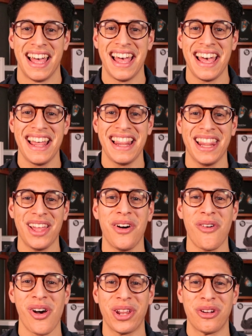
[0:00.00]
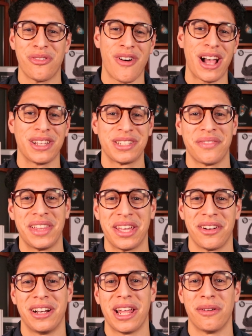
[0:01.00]
Hello, audiophiles of the
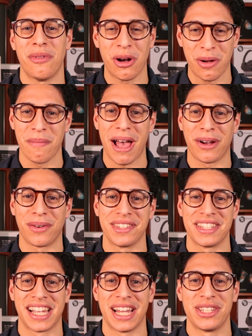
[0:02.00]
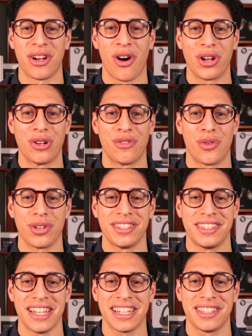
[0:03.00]
internet, and welcome back once again to Audio
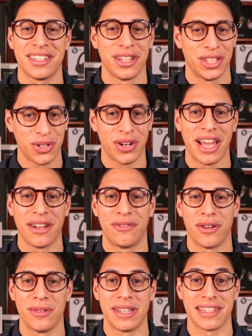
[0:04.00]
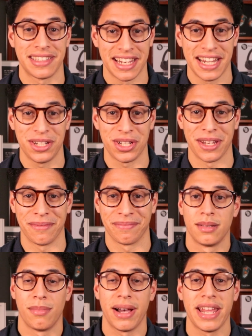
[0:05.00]
46, your headphone destination.
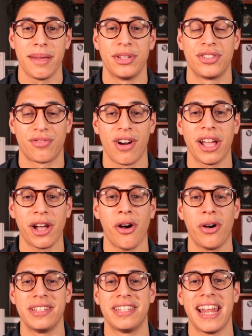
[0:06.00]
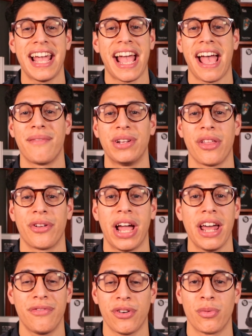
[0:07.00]
My name is Franco, and today I have another
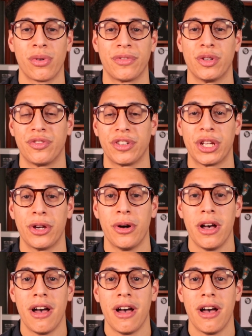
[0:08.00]
headphone review for you